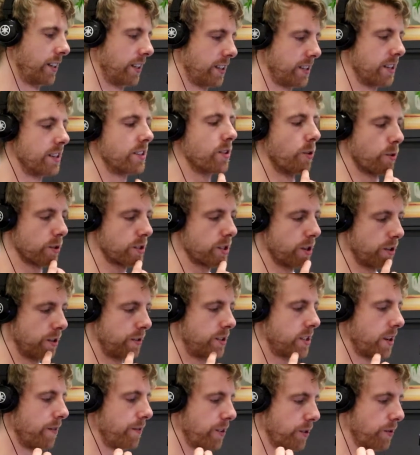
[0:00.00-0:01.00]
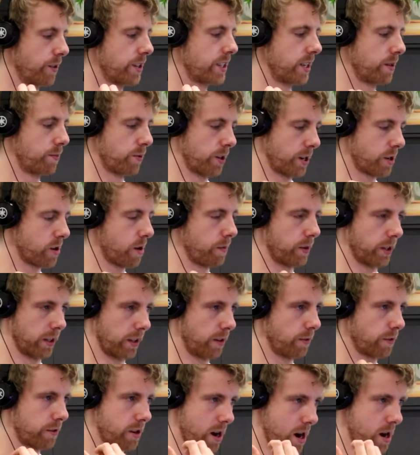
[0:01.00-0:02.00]
This is also something we see pretty
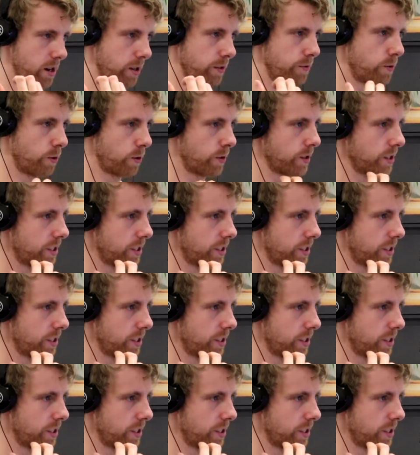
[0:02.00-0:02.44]
commonly with carnivore